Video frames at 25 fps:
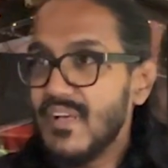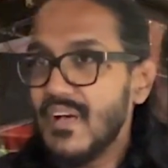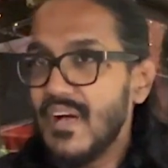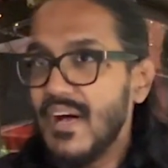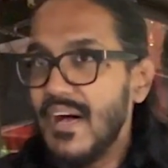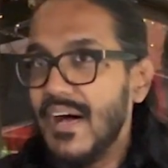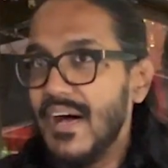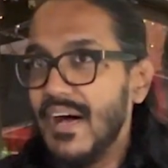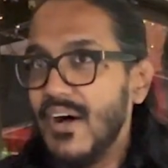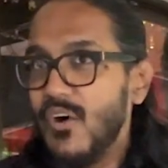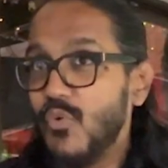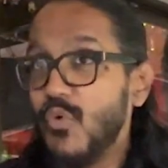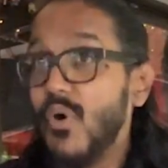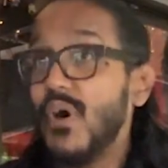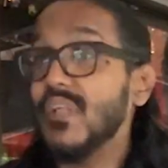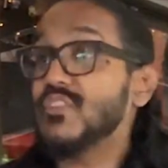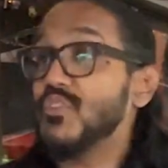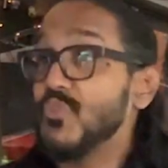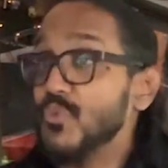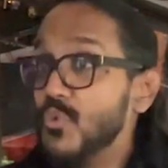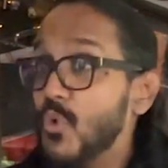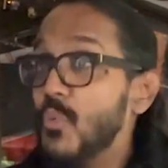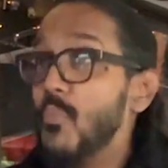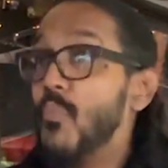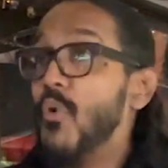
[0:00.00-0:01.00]
want
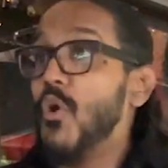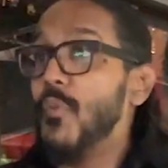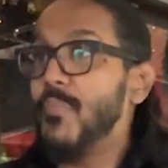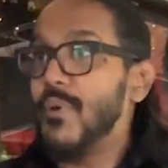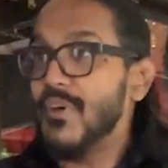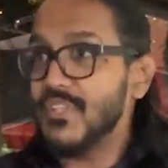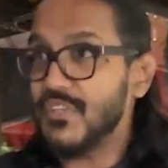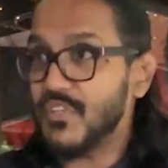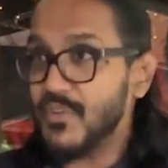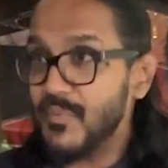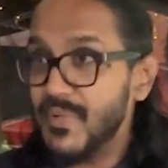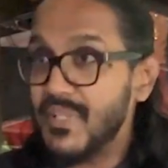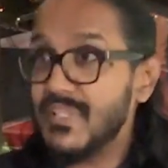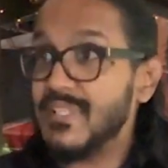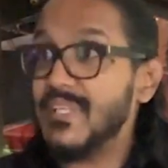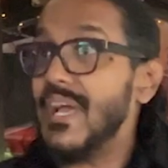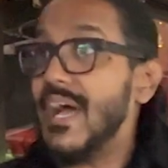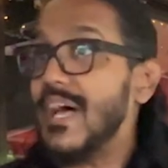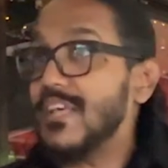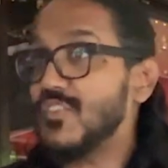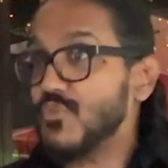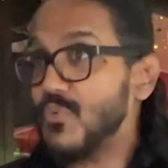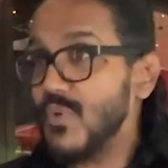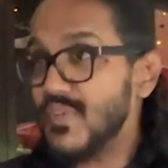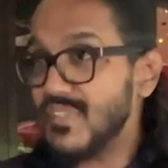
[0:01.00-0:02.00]
to know more about the community,
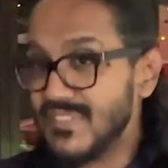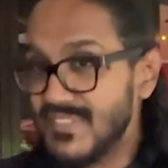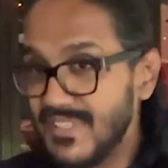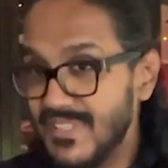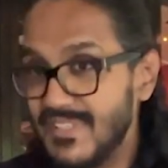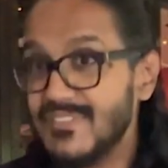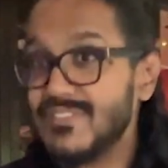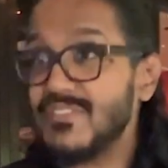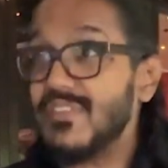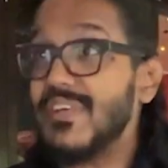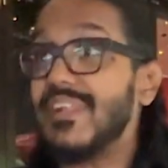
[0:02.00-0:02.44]
ask questions,